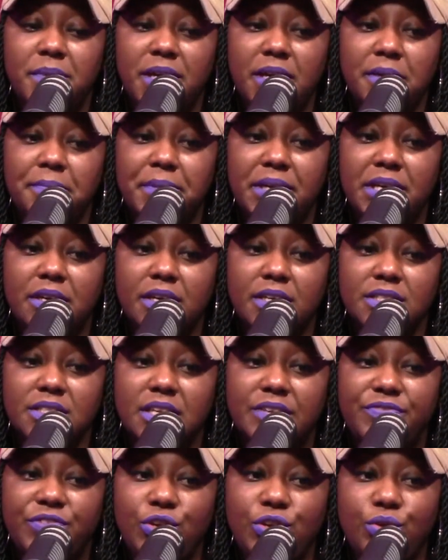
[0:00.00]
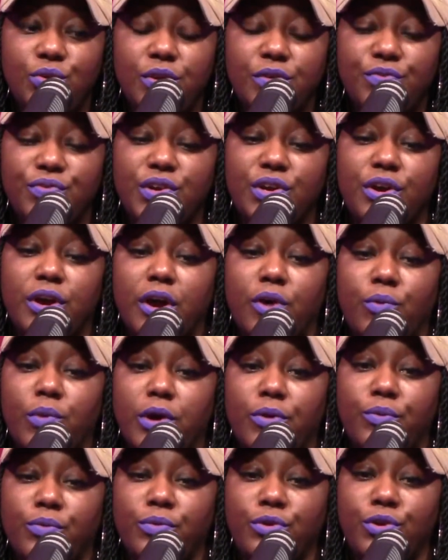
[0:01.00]
be, because if you could figure out
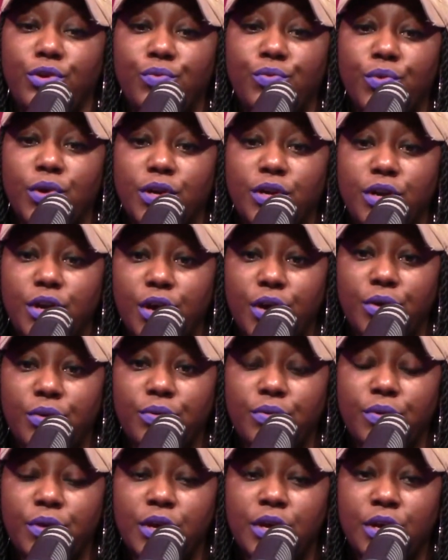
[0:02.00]
where you want to go,